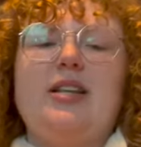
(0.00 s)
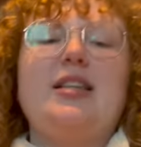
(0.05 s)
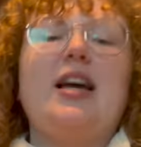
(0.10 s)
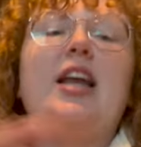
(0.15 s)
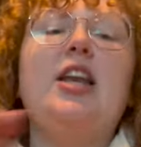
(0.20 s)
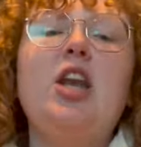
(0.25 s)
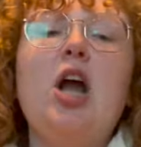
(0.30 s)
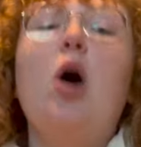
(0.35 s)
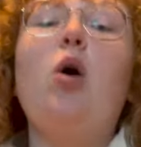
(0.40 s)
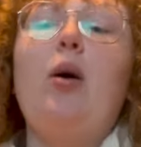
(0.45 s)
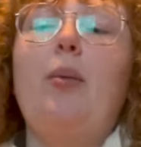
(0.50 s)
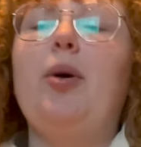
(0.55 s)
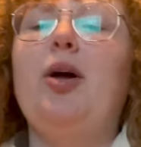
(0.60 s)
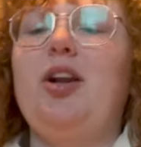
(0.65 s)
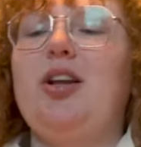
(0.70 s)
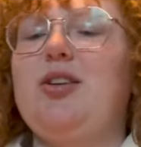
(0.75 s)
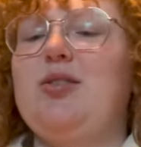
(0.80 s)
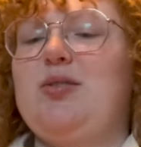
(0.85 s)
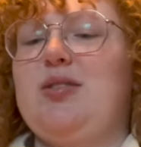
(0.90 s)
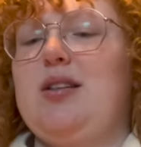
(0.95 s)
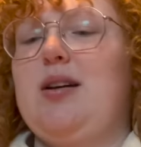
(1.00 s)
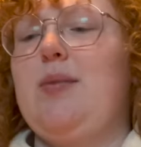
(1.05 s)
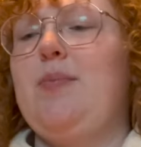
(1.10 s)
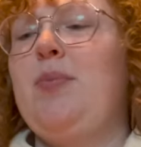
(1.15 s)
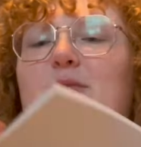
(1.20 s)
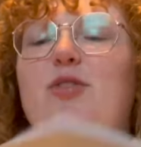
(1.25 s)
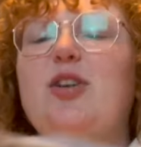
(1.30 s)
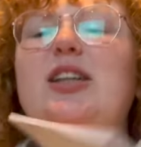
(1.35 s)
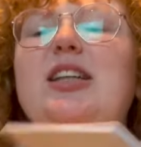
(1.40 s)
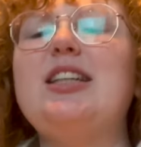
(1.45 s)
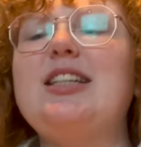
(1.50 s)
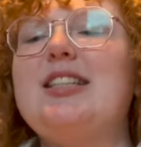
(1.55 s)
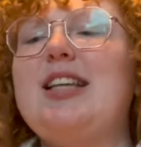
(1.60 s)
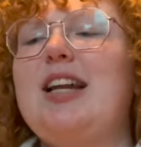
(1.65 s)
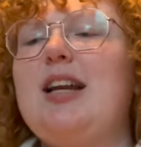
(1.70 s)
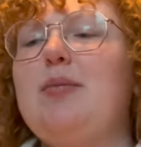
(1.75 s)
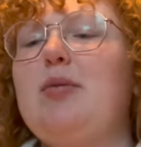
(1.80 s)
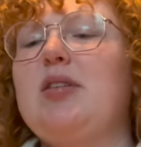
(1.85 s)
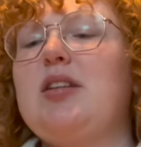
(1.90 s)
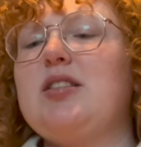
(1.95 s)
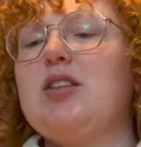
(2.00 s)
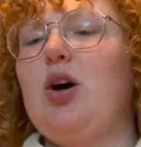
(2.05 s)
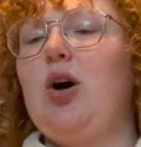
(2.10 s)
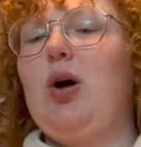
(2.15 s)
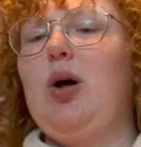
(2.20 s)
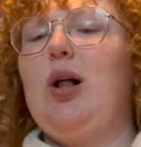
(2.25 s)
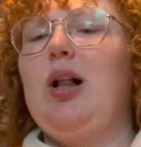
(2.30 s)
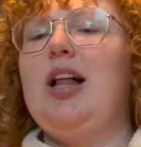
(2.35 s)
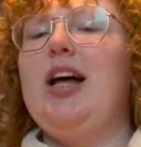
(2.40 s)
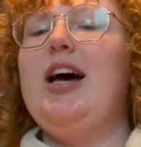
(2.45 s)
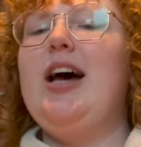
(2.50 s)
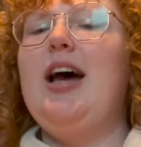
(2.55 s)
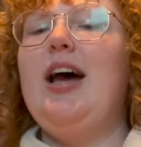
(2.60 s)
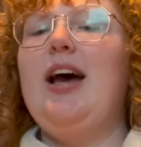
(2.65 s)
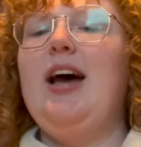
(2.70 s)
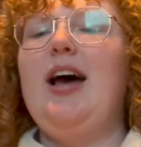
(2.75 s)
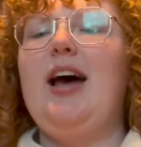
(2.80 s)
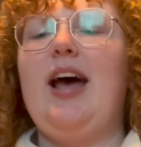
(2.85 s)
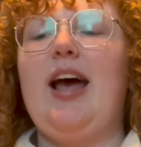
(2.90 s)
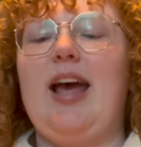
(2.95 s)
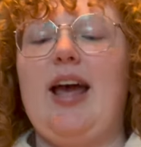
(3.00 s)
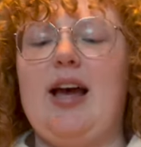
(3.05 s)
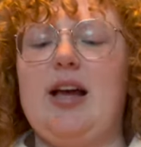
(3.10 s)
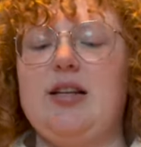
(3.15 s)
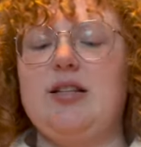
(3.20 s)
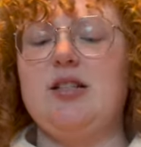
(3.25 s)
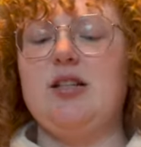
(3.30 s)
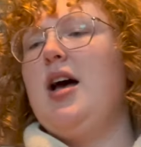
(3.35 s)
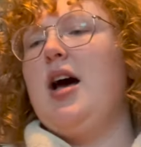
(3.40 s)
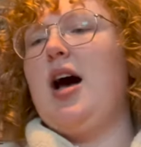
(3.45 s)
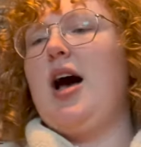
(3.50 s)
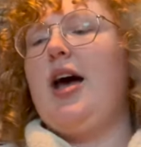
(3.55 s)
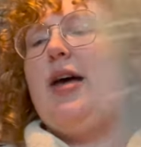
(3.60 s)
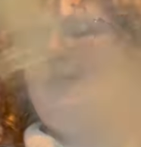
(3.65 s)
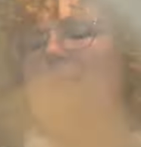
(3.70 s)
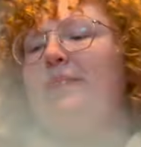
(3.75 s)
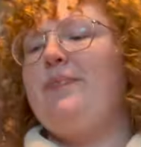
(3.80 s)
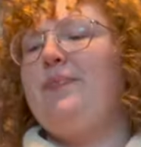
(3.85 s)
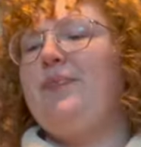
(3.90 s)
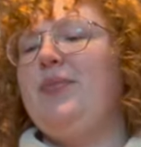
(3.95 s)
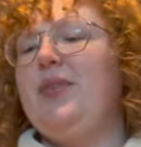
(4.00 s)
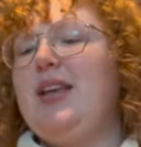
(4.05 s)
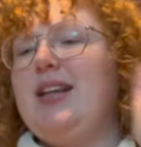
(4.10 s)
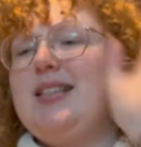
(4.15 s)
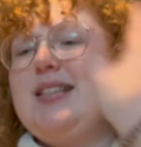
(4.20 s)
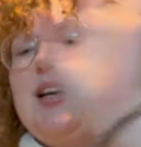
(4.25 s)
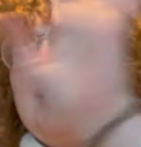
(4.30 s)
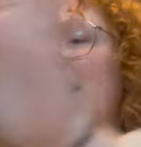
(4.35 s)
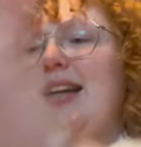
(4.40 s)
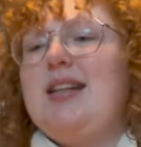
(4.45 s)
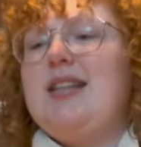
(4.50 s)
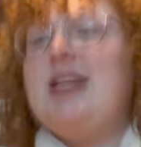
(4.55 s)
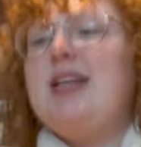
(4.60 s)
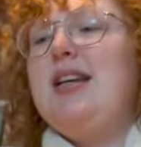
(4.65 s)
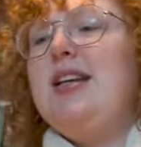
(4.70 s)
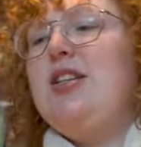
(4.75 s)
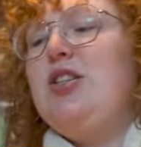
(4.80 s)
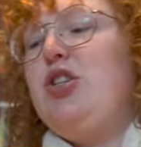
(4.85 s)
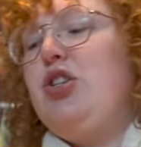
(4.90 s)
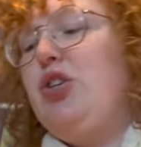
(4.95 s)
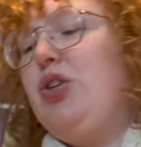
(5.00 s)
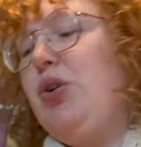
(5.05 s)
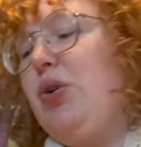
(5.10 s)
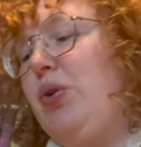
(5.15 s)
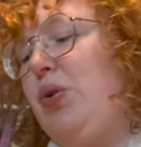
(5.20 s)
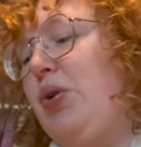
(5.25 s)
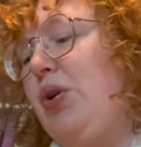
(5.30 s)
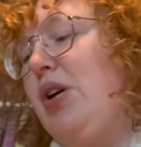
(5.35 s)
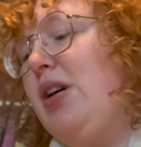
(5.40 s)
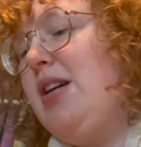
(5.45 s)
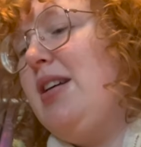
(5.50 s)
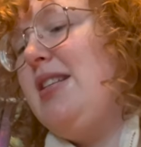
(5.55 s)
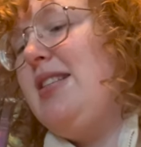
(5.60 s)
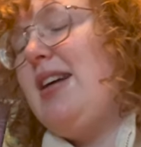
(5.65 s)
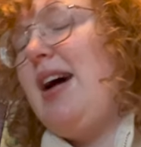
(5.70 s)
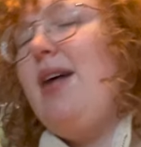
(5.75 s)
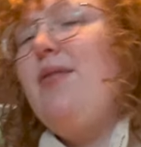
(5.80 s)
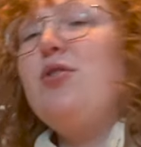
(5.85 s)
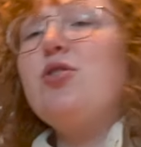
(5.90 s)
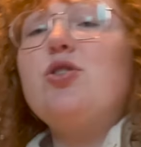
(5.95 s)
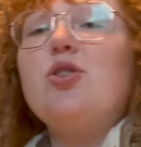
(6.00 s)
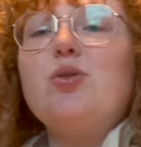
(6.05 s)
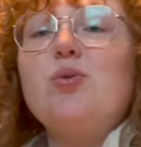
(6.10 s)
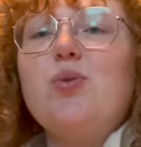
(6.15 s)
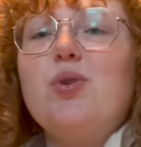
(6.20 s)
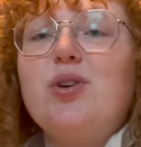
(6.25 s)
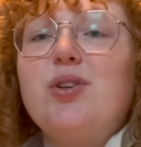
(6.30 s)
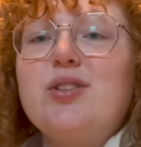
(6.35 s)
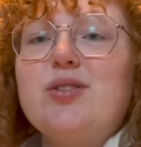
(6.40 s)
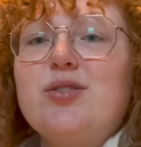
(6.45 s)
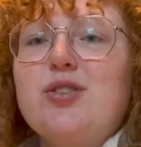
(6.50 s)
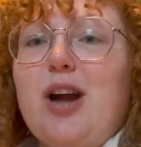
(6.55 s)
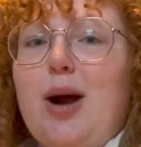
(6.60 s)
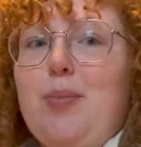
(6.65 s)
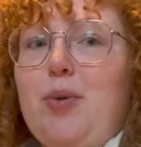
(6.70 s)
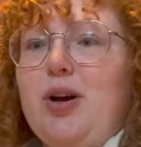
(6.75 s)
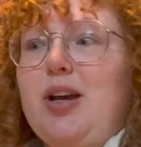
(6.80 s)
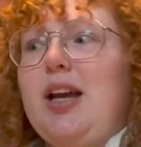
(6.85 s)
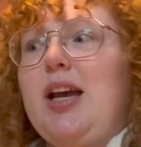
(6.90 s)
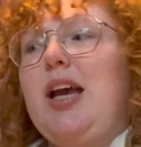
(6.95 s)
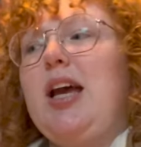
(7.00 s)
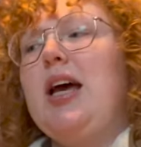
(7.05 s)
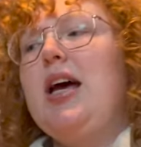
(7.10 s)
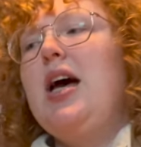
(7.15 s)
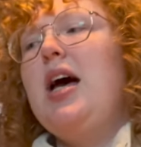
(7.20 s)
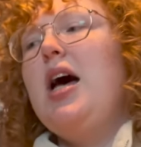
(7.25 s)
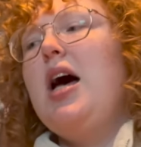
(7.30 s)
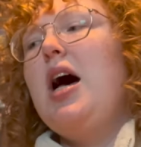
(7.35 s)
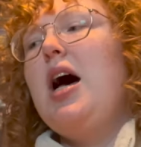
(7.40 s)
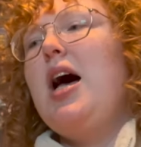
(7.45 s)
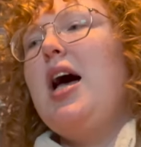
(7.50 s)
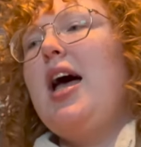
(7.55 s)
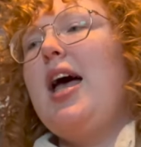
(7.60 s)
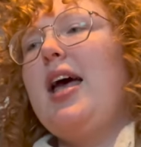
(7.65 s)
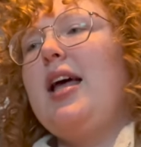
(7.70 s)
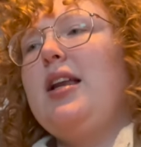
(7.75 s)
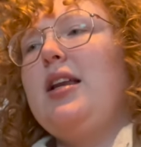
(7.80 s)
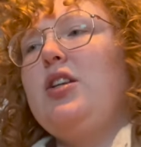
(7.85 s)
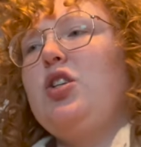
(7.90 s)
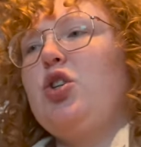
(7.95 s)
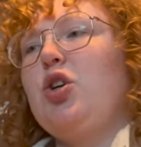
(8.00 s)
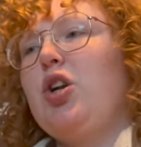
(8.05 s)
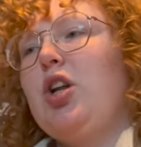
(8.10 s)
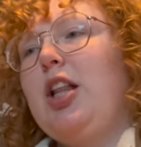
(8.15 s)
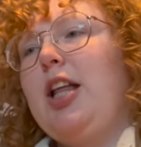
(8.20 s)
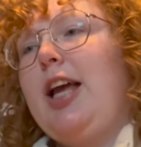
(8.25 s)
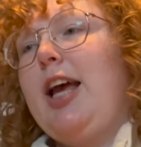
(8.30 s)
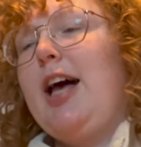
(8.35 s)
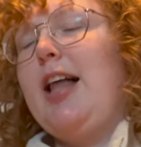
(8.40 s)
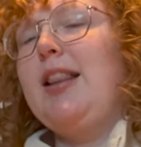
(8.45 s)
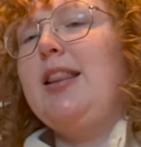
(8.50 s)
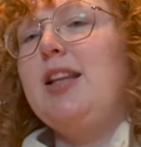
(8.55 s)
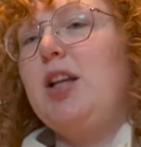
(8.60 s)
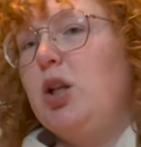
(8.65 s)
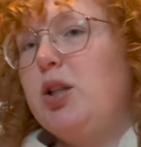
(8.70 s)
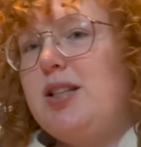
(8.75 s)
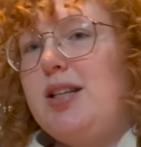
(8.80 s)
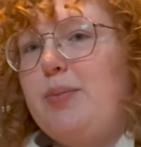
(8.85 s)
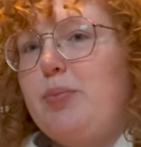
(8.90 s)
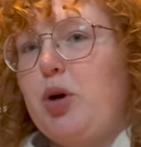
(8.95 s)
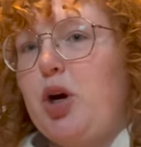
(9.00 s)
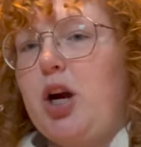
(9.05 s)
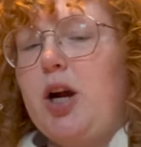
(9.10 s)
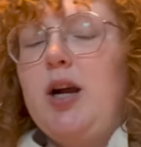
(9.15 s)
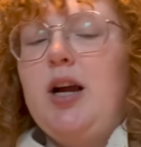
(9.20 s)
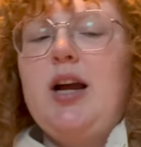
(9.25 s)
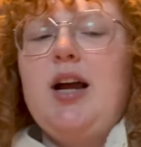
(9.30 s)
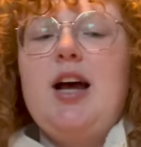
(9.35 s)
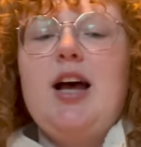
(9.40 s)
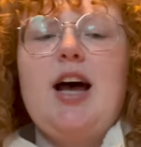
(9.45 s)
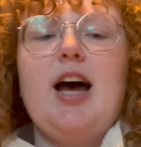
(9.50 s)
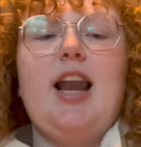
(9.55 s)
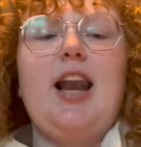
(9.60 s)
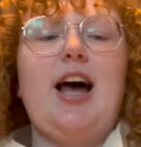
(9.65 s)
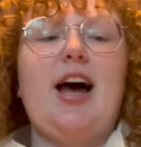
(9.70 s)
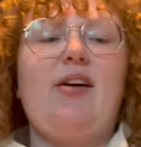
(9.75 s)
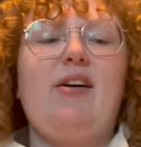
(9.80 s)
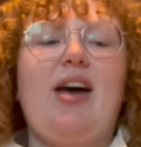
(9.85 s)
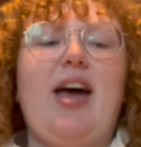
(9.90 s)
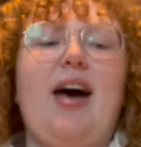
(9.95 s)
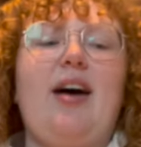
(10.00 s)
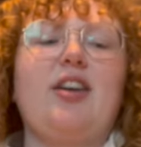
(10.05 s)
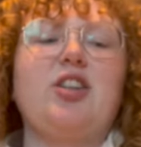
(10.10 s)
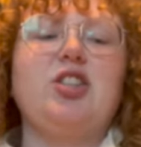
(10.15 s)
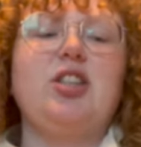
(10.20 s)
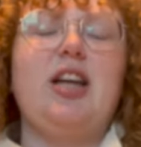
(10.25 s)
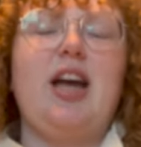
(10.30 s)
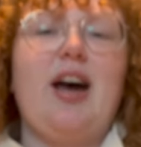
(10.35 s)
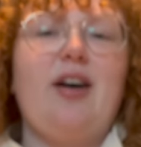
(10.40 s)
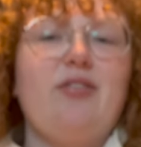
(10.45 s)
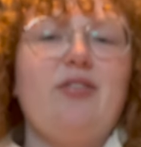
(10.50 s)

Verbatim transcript: I know I'm gonna use them. Really excited about this haul and I'm excited to dive into the world of scrapbooking and journaling a little deeper. And now I actually have